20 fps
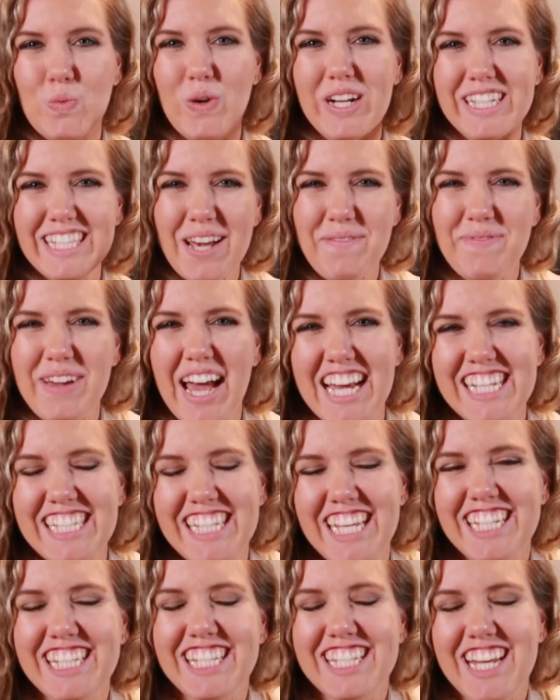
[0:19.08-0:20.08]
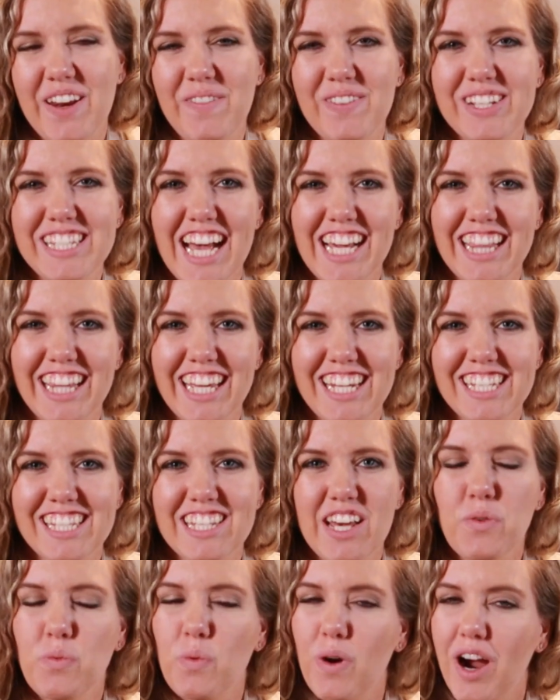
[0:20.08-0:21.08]
What's up, guys? It's Jenna with Dog
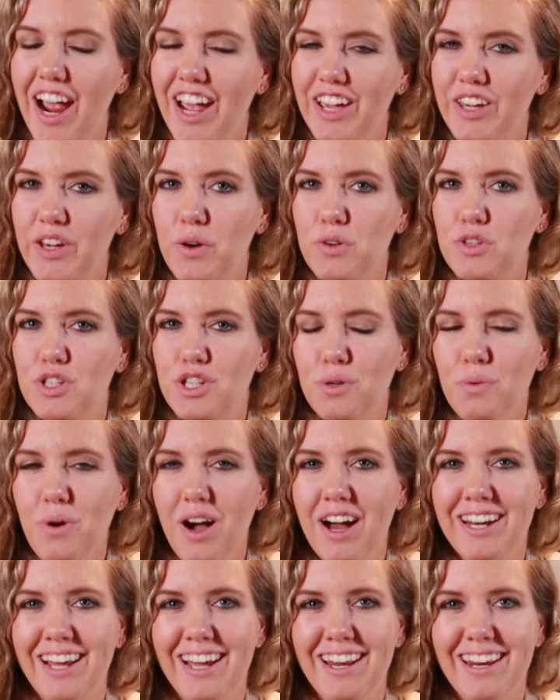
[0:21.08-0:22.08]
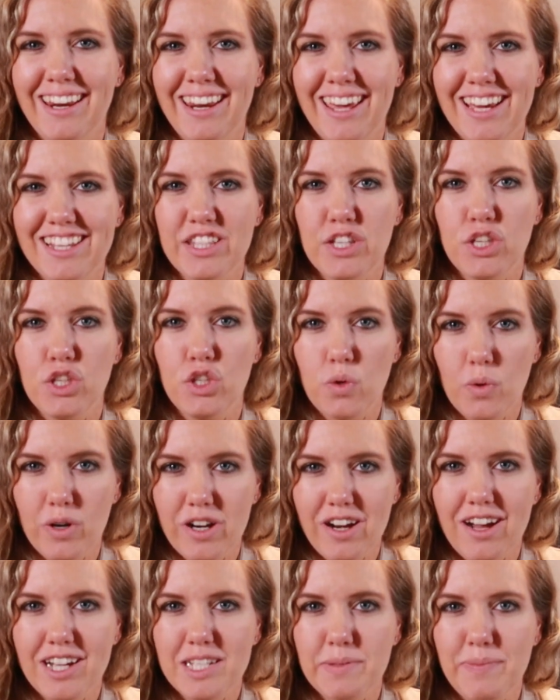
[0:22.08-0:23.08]
Liaison, where I coach you on how to enhance
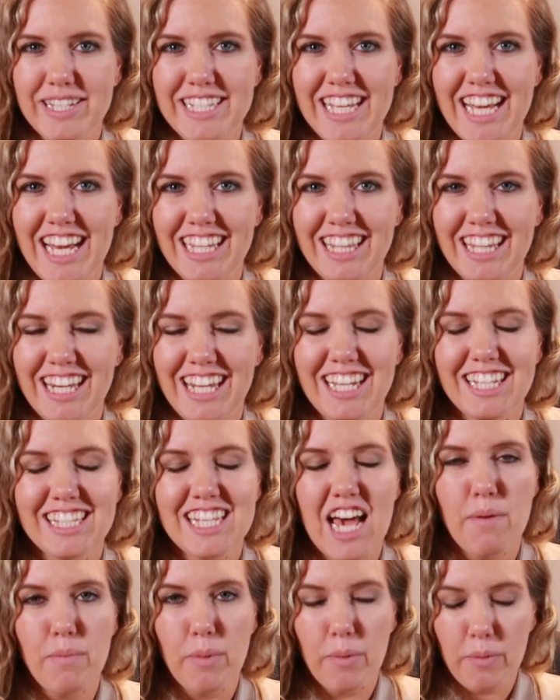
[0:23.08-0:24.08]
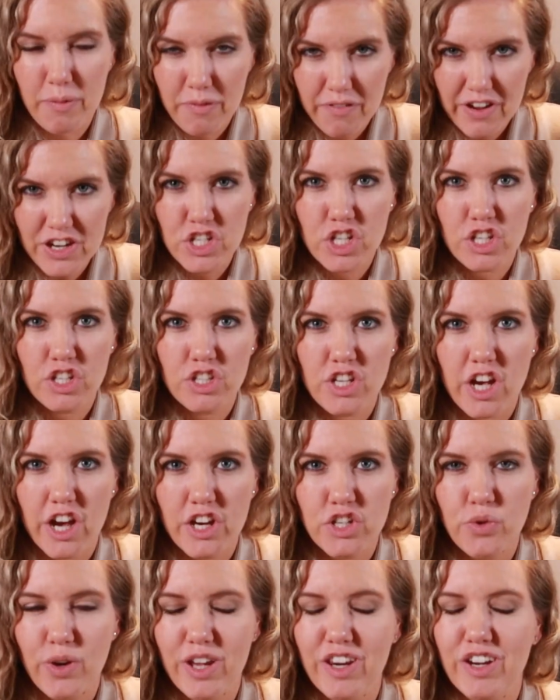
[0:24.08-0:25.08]
your dog's mental health needs. I'm a professional
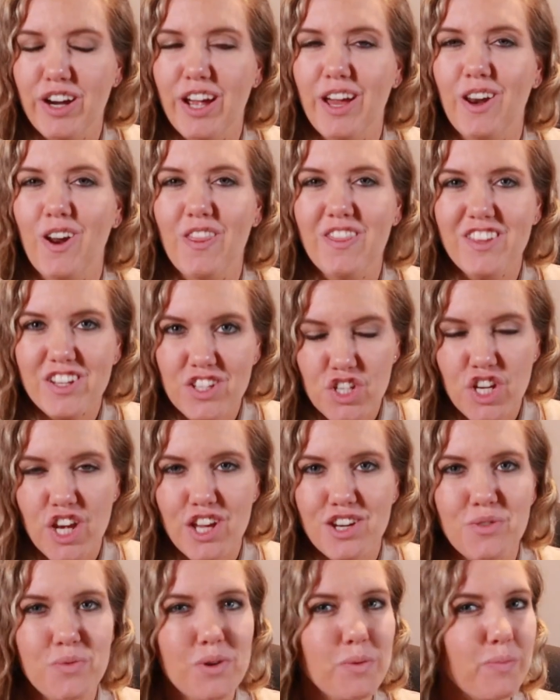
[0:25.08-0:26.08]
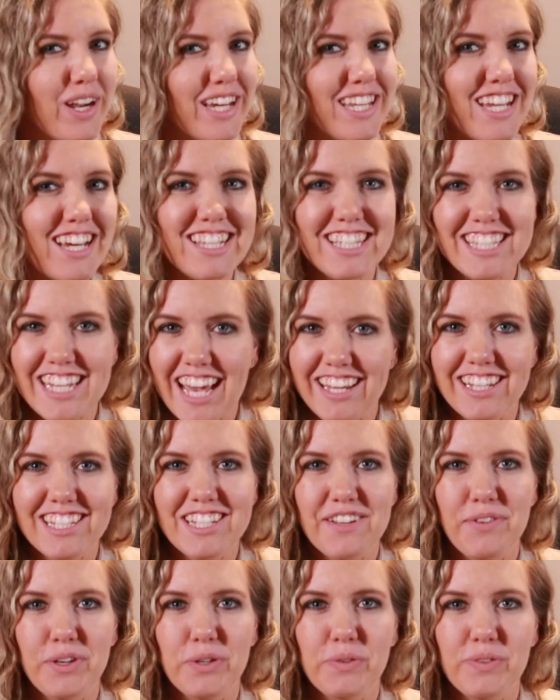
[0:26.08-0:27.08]
dog trainer, and on this channel, we break down
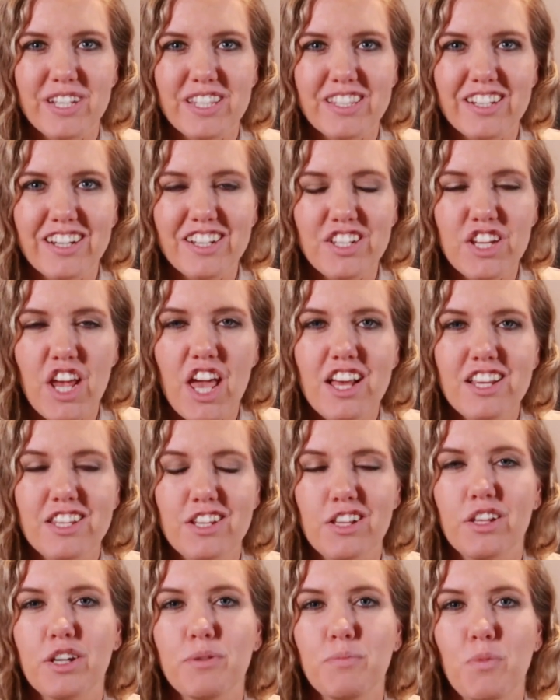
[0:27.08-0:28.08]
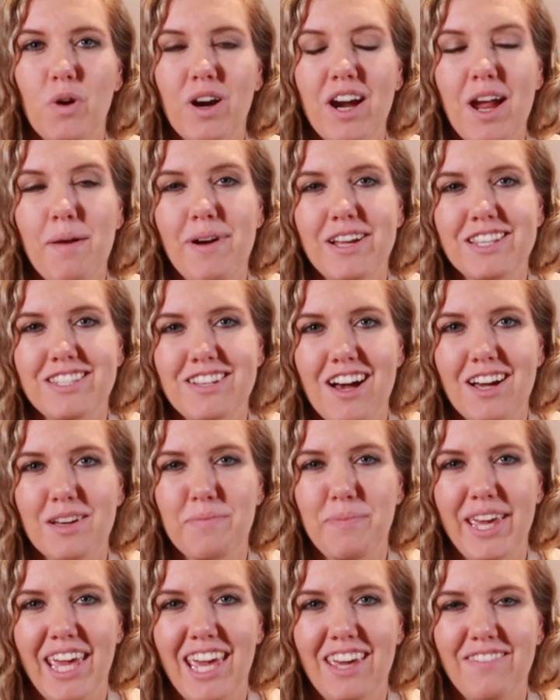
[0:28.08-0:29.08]
scientific research to learn more about
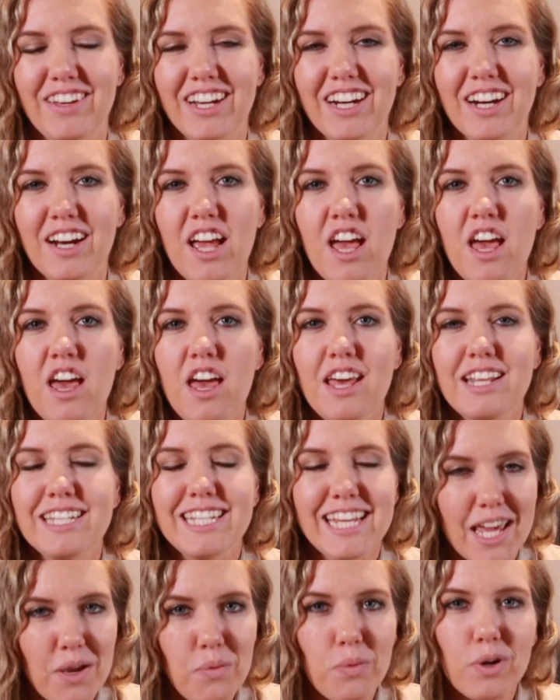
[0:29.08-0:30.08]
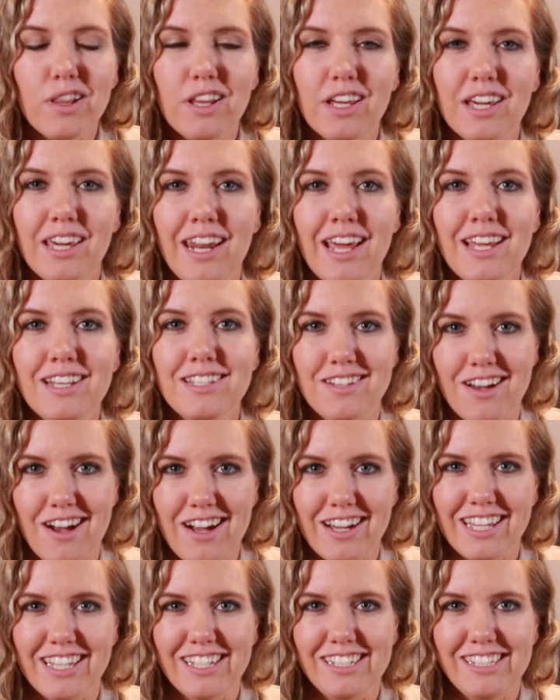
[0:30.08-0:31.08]
dog behavior. Today, we're looking at
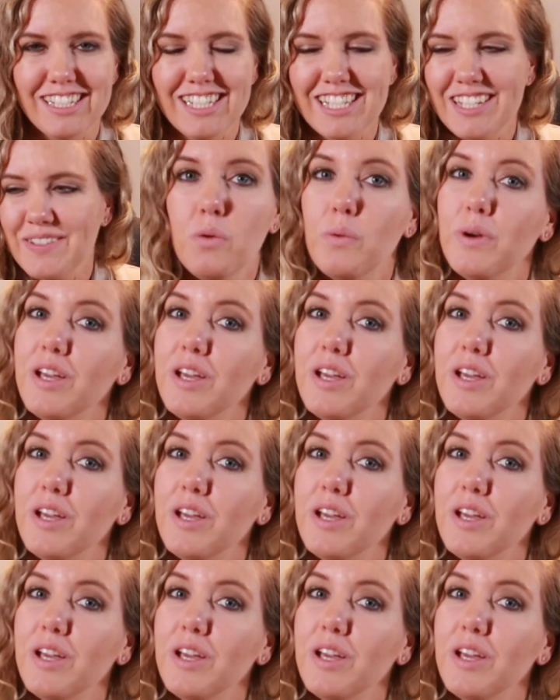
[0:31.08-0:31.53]
dog guilt.